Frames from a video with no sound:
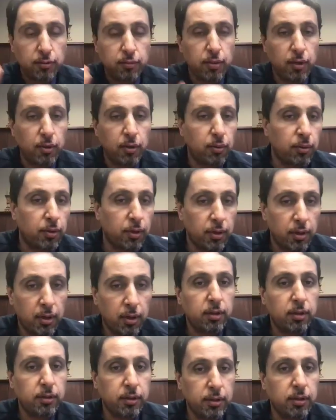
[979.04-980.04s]
to the coronary
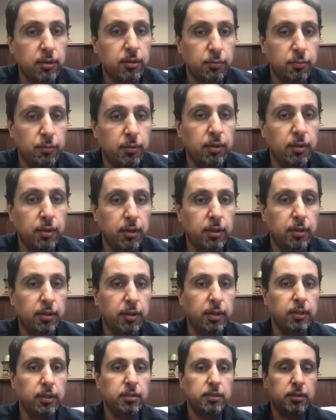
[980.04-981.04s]
arteries will
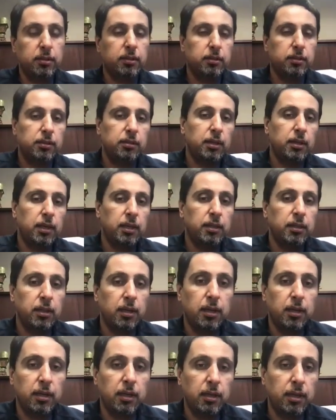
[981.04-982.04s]
increase. And
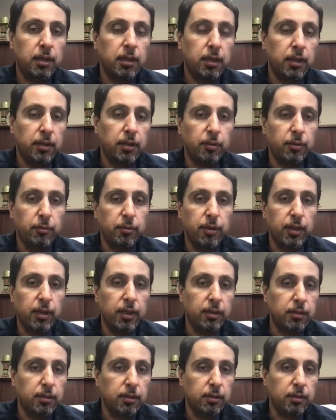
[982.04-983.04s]
can I agree with that?